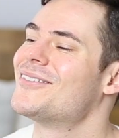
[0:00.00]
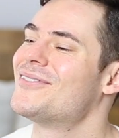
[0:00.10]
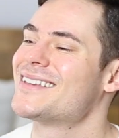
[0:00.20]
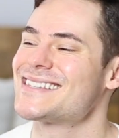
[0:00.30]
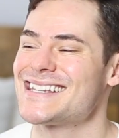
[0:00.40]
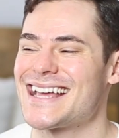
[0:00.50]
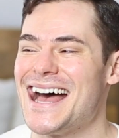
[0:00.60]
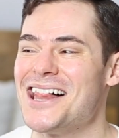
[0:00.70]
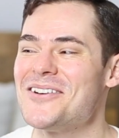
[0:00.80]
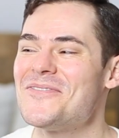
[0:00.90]
Vista,
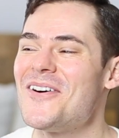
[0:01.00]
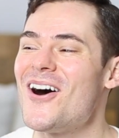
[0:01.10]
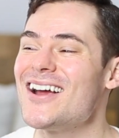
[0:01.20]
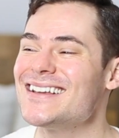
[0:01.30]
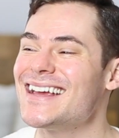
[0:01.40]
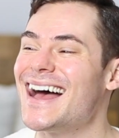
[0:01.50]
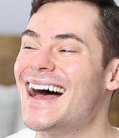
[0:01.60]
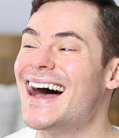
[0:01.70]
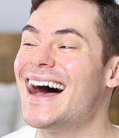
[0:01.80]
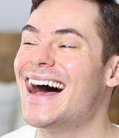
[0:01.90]

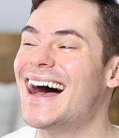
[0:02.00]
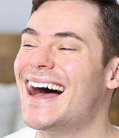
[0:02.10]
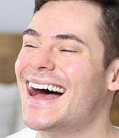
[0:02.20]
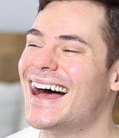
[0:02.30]
California!